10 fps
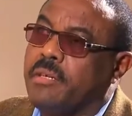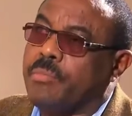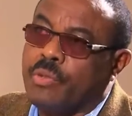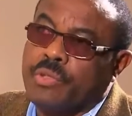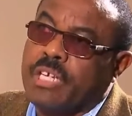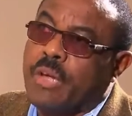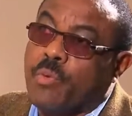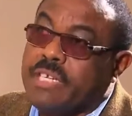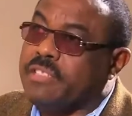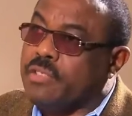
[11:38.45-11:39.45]
because I
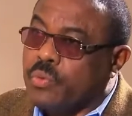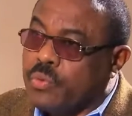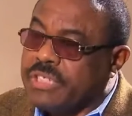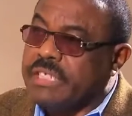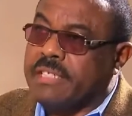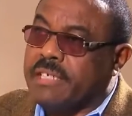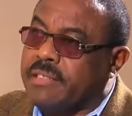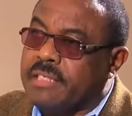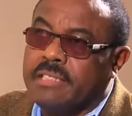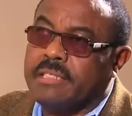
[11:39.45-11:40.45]
wanted to see that
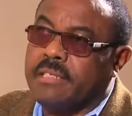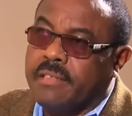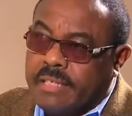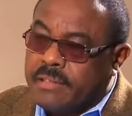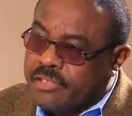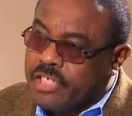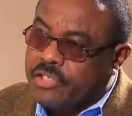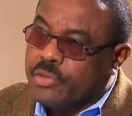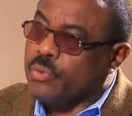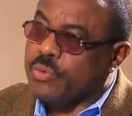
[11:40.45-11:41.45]
this
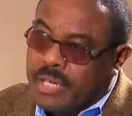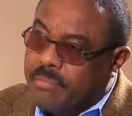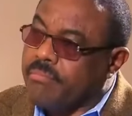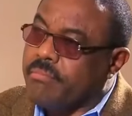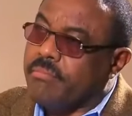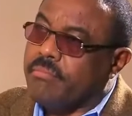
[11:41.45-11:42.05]
change should come.